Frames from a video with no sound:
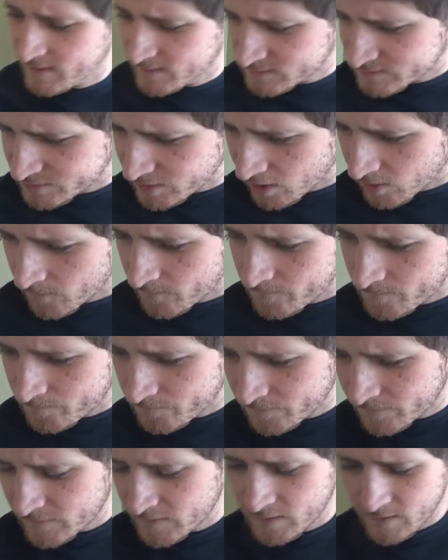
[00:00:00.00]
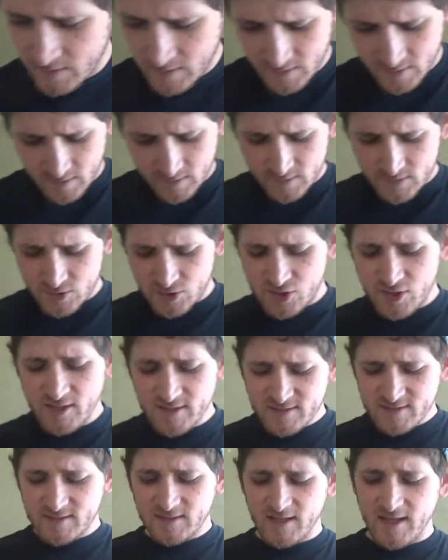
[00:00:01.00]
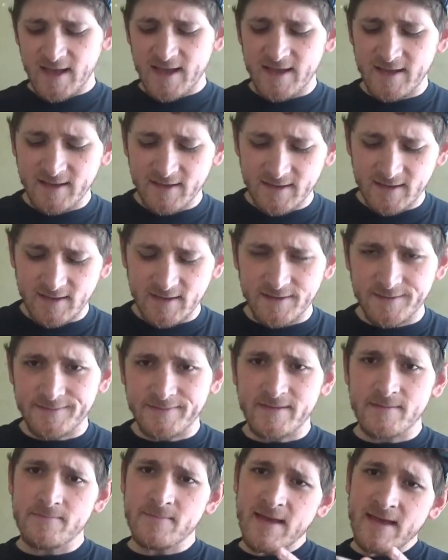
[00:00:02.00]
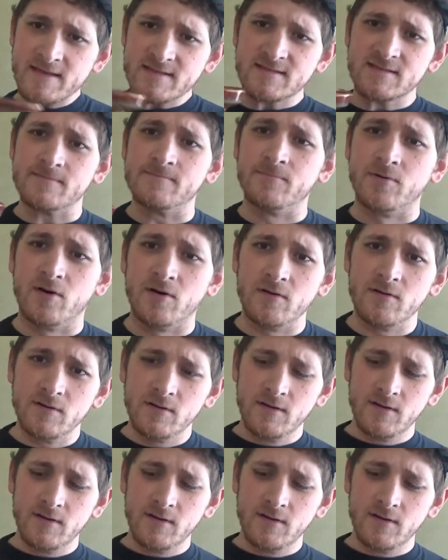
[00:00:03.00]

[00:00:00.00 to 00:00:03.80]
So, just like the Mason bowl,